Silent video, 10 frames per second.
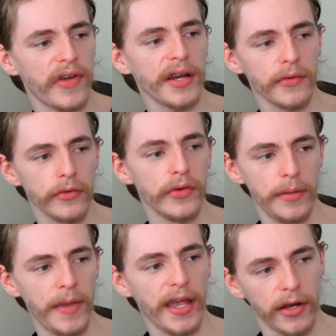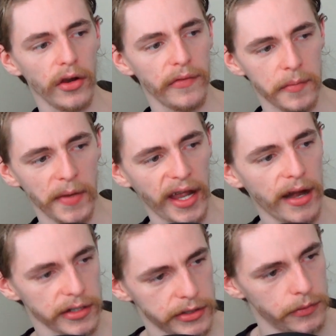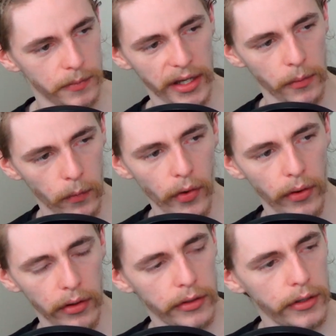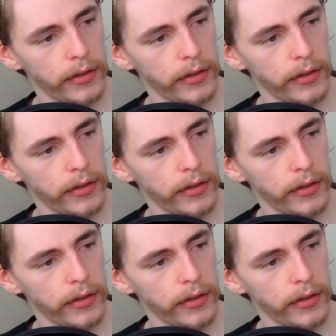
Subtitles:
have had to remake a lot of the mechanics to make it work.